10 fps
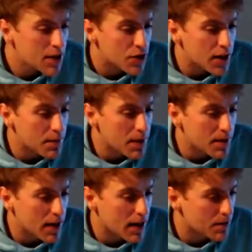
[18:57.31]
Try to
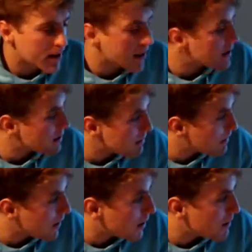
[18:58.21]
maybe have, I guess,
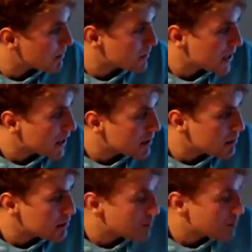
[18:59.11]

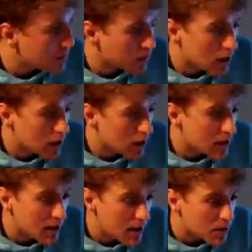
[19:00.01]
10 people come
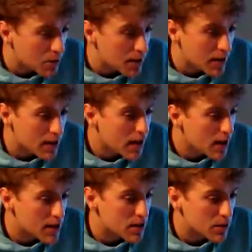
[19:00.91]
in every week
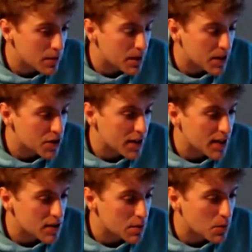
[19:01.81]
until we eventually
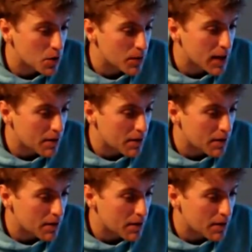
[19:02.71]
get to the point where we have